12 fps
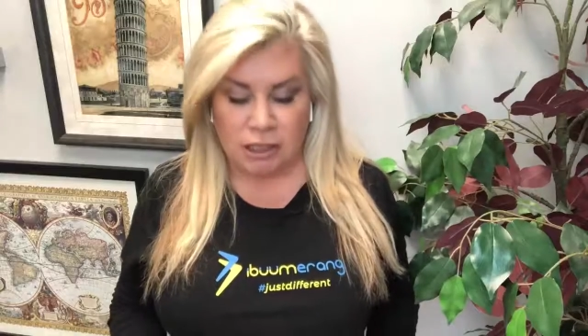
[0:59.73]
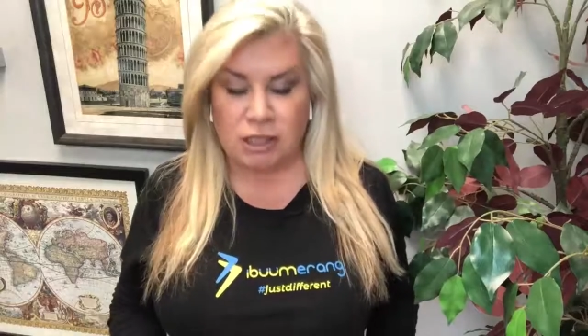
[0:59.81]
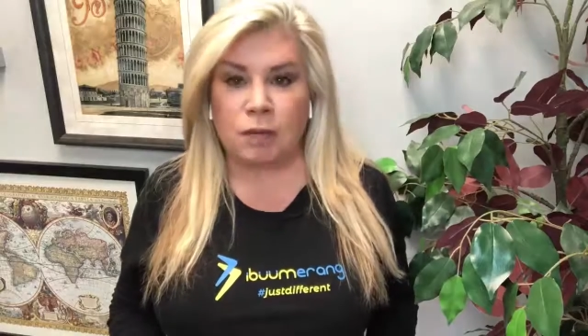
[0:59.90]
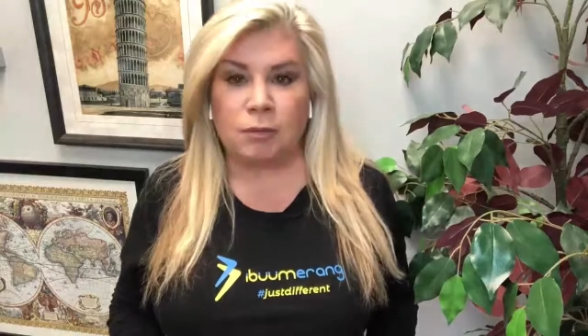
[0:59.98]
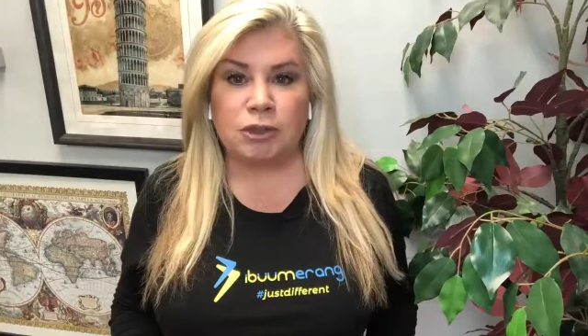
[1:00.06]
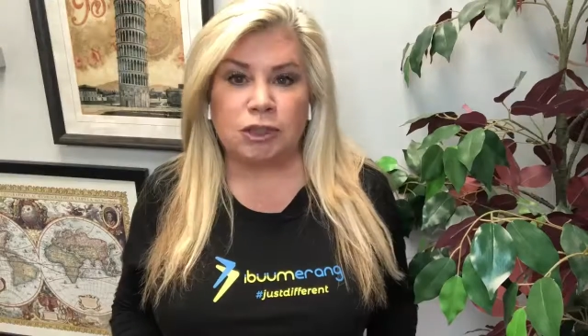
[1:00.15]

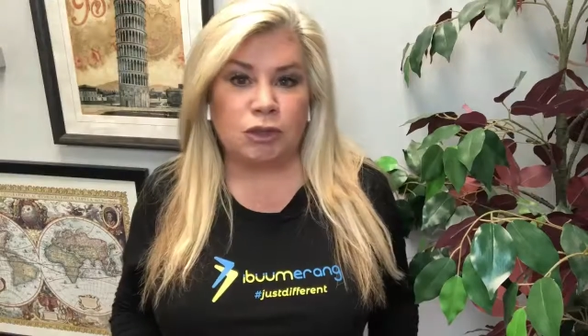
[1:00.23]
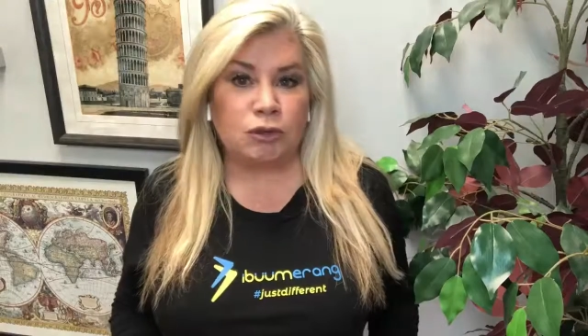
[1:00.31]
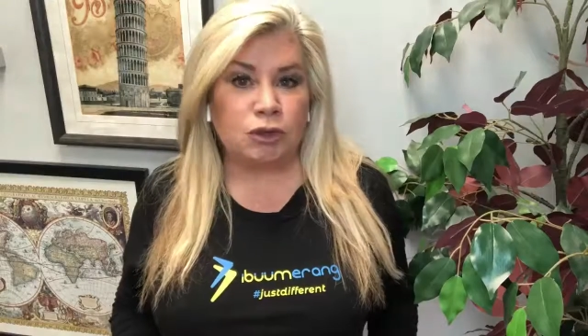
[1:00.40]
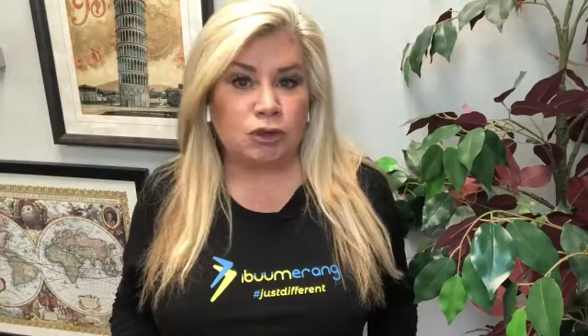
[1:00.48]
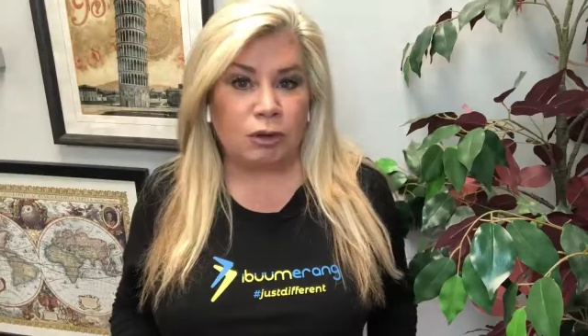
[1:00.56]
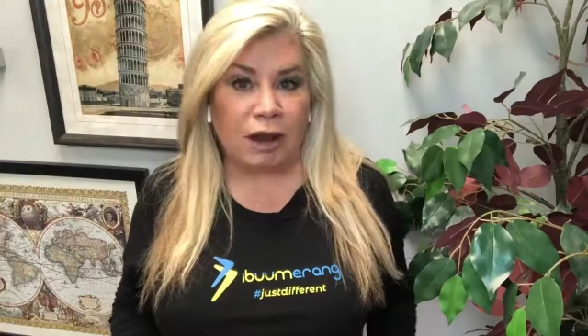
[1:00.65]
Number
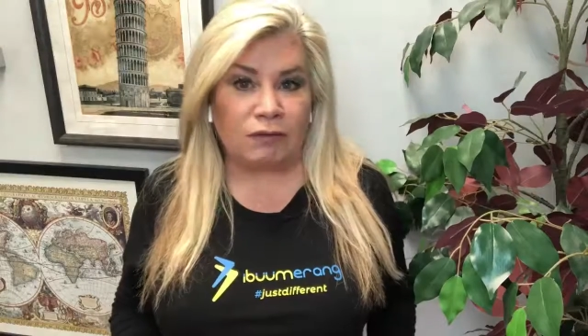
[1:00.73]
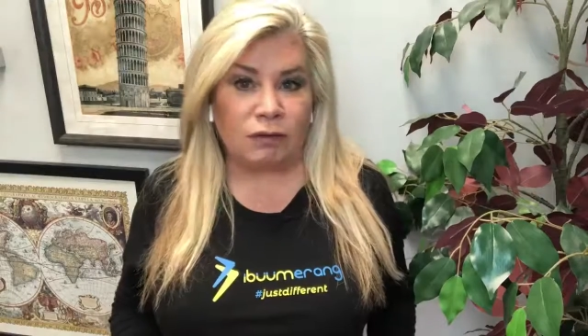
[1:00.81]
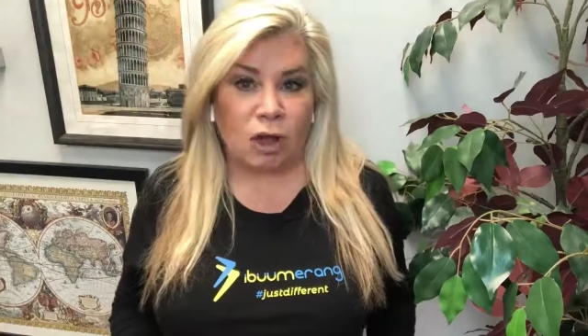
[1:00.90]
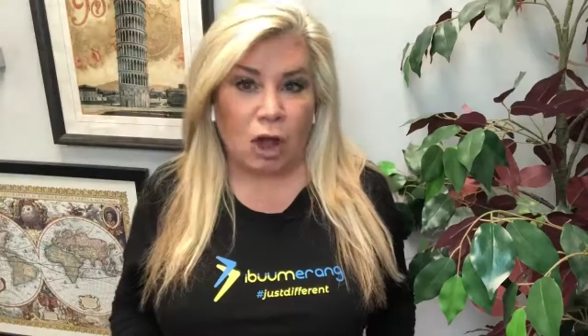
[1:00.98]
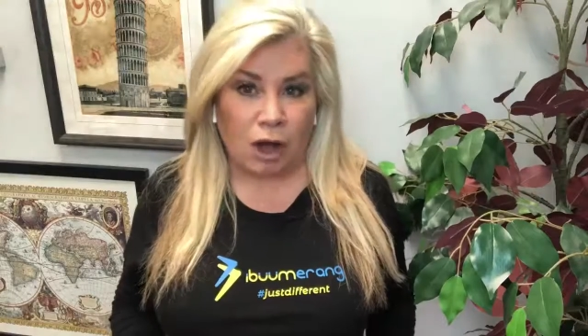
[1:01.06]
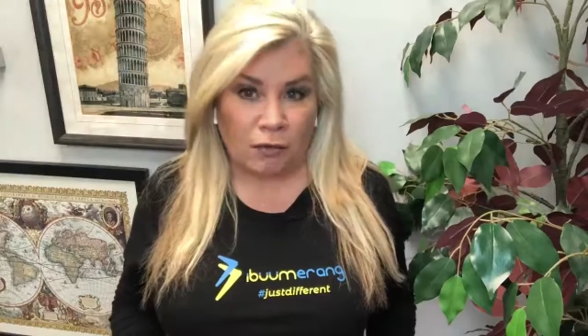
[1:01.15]
two,
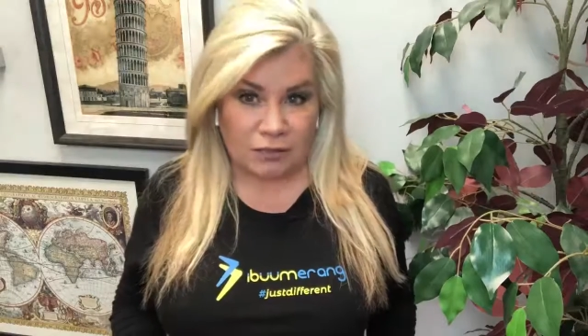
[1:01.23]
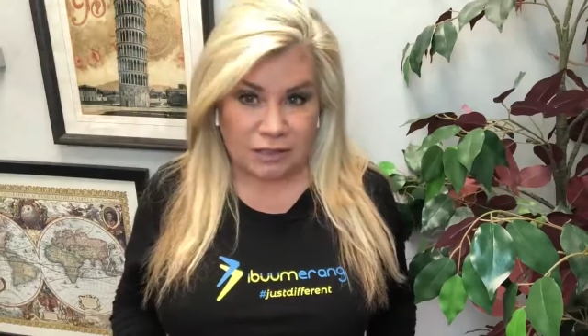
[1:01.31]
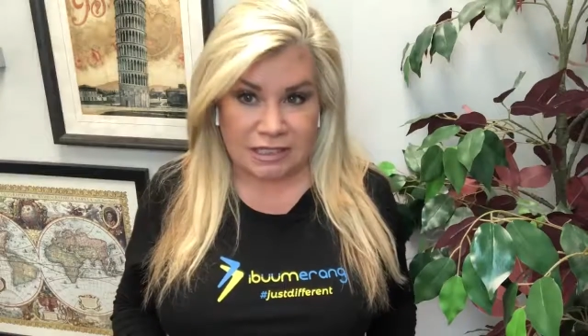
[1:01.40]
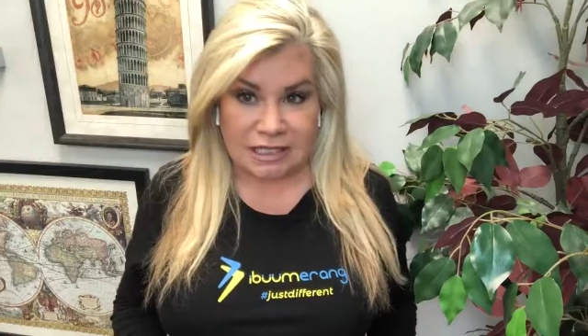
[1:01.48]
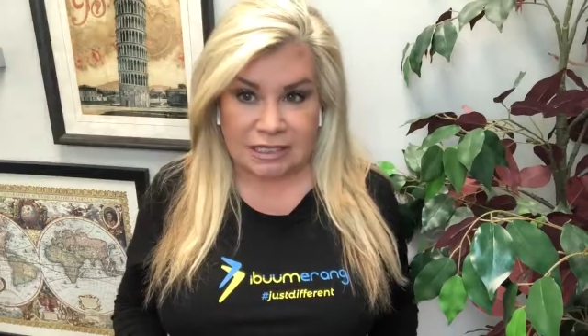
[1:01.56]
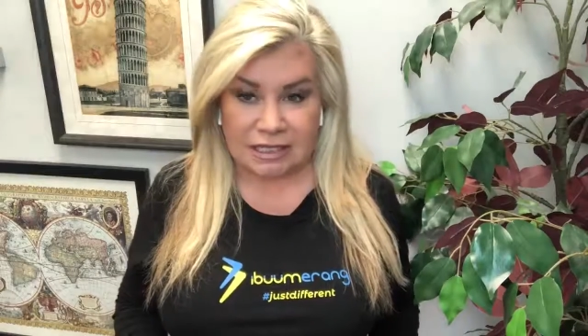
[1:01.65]
travel off
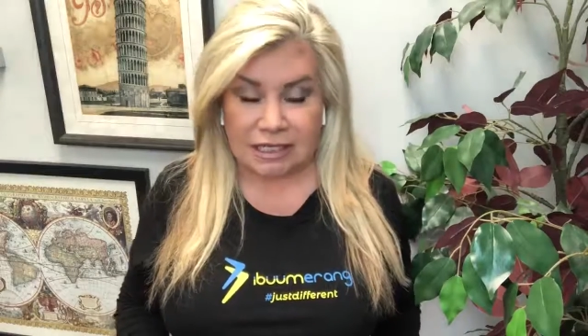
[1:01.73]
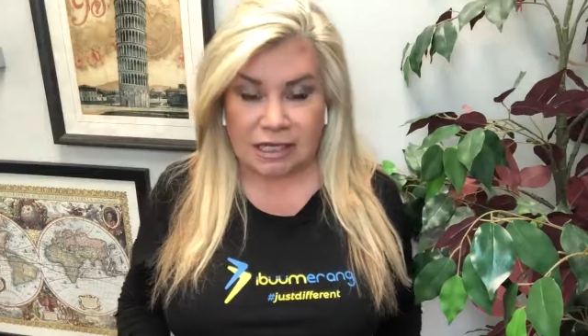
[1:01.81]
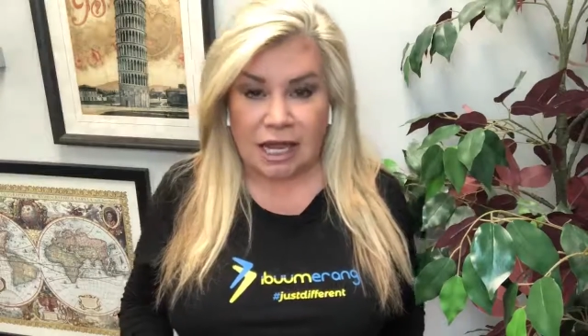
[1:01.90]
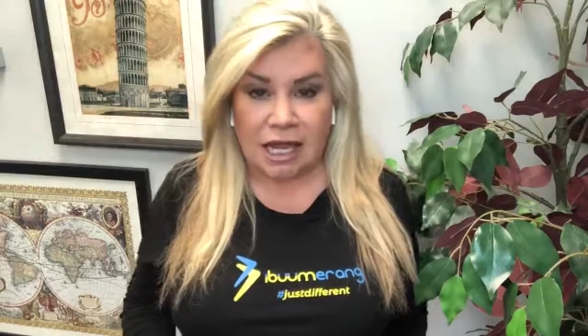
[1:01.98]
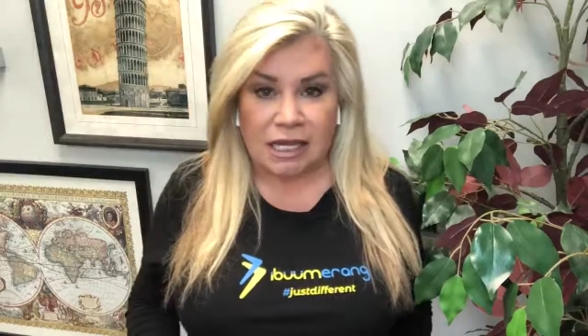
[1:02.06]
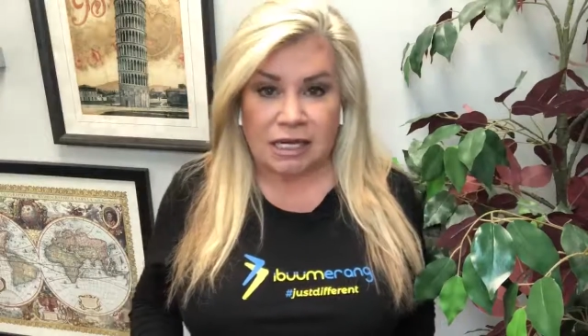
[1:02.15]

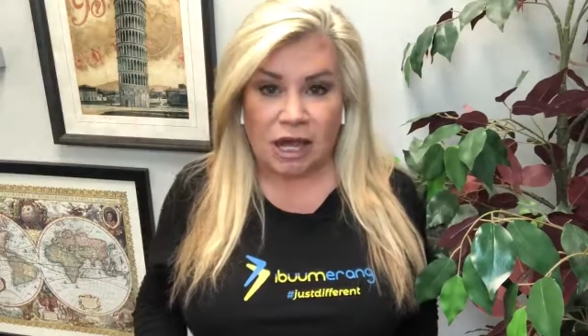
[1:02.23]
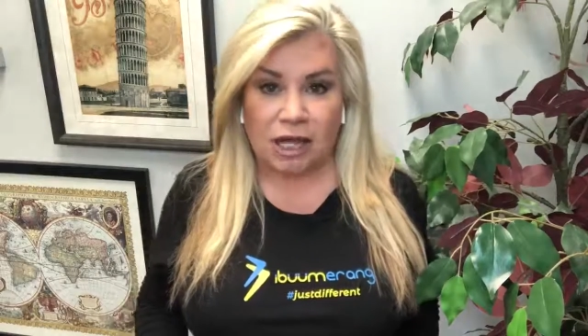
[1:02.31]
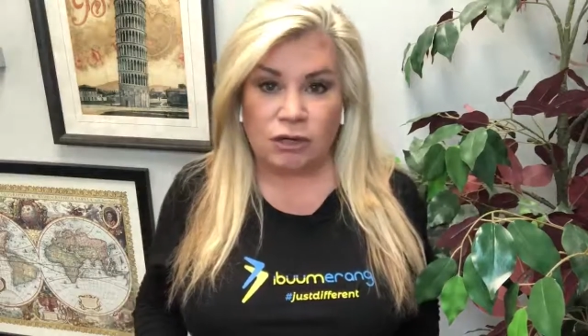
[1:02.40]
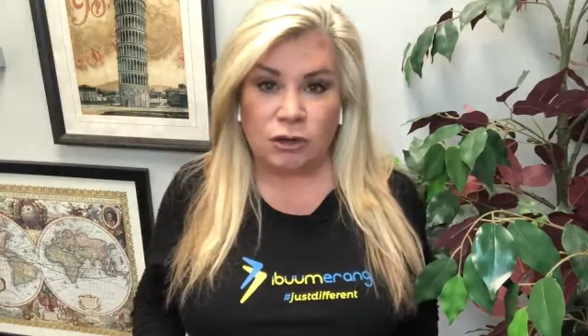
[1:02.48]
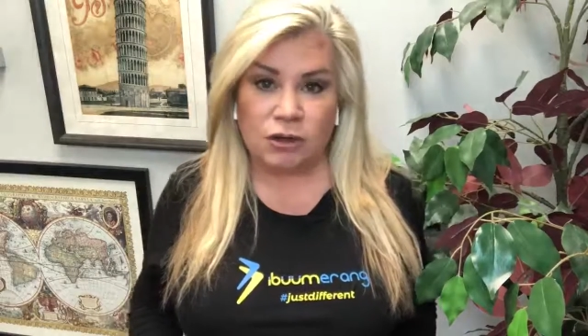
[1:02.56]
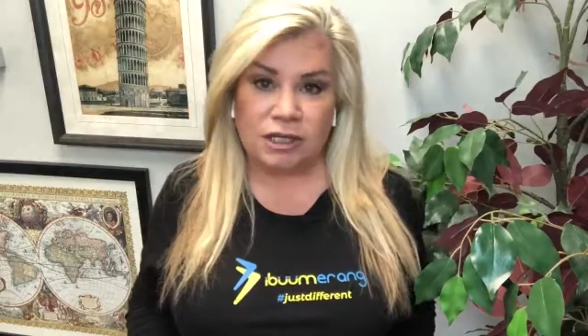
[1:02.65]
season. Now
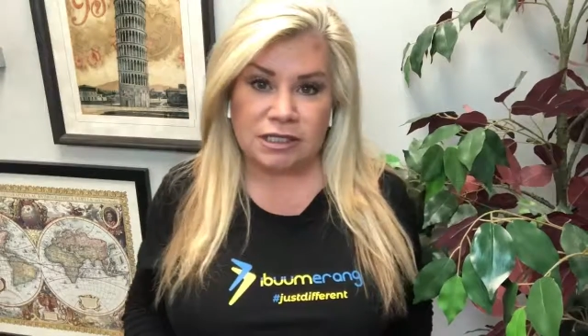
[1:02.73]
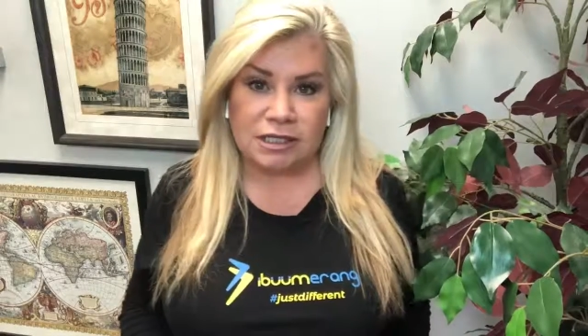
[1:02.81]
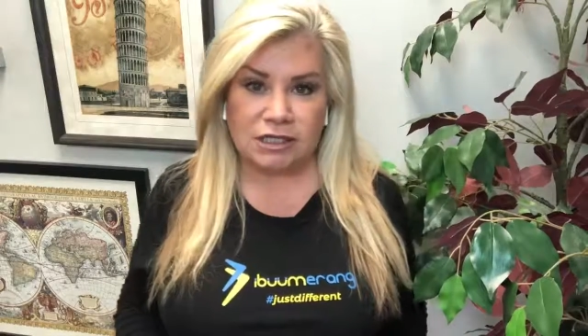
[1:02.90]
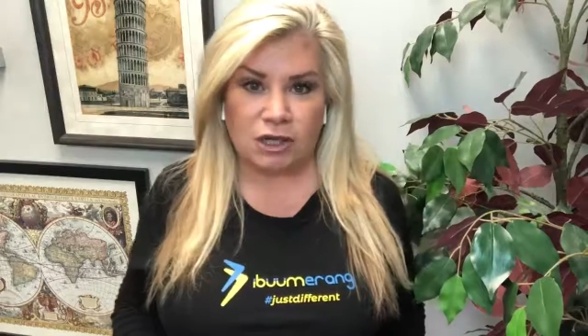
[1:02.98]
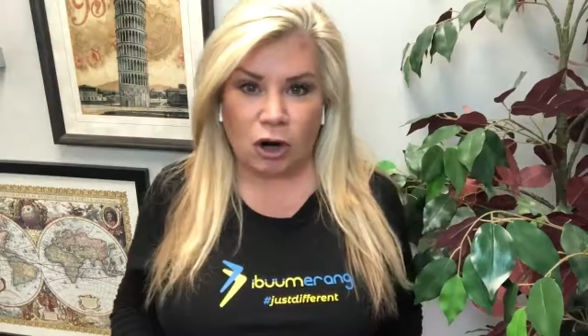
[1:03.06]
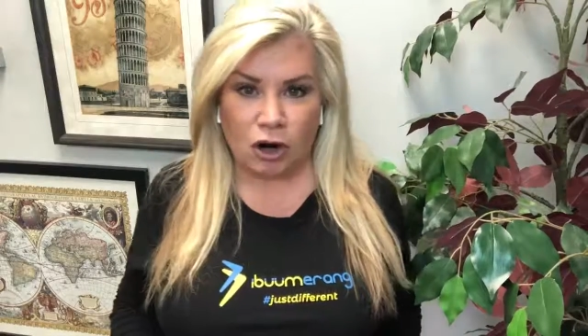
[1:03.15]
I know this
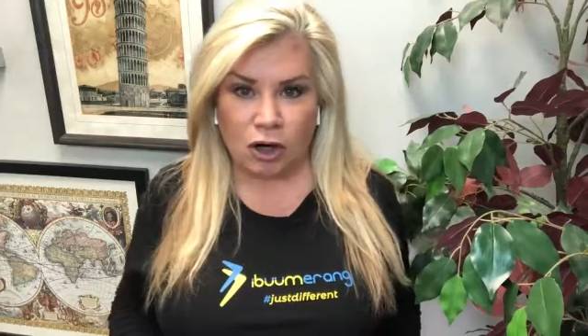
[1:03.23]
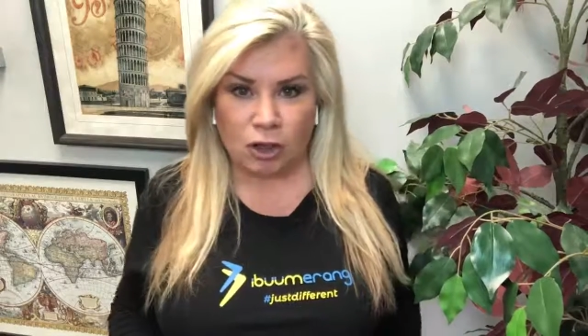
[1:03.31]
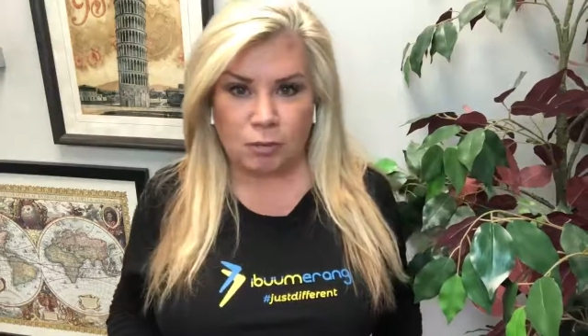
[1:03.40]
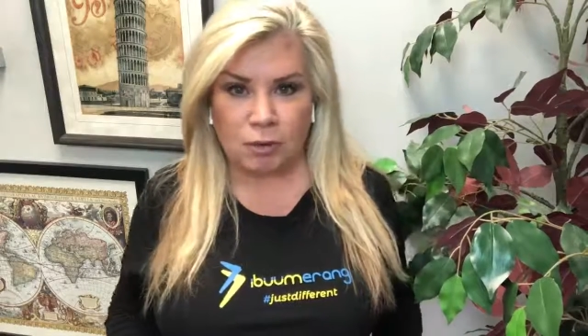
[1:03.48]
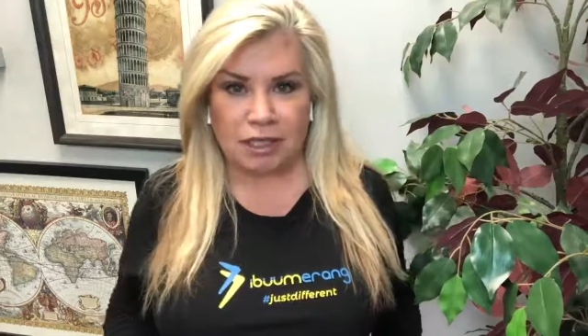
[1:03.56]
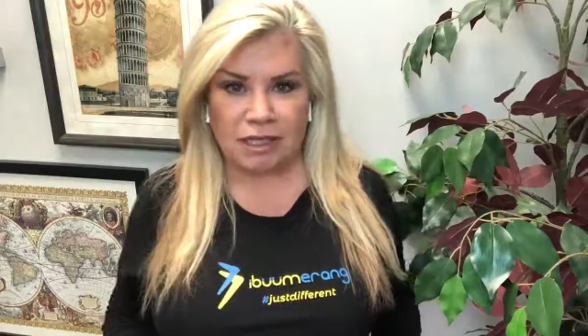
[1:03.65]
is
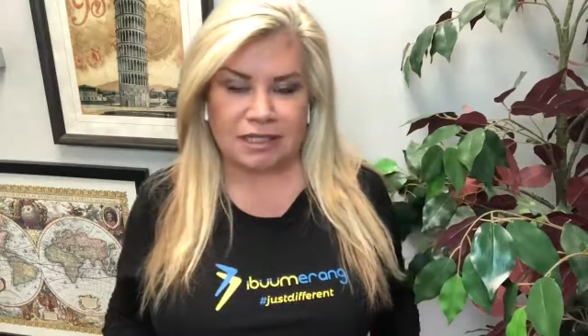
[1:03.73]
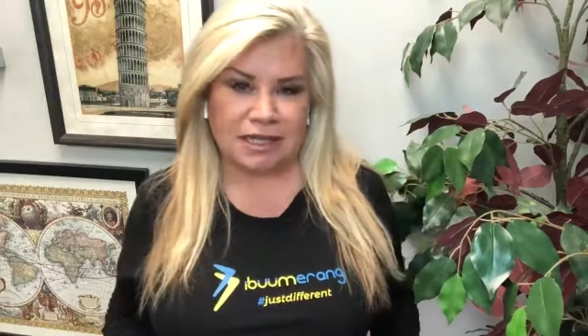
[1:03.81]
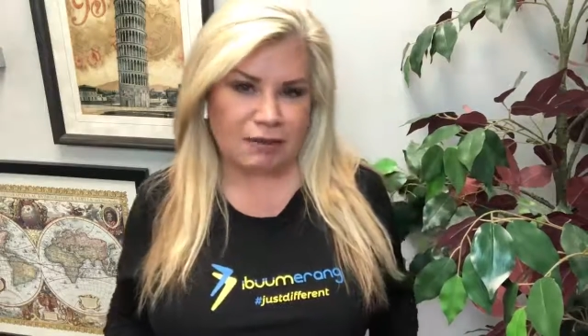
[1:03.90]
hard because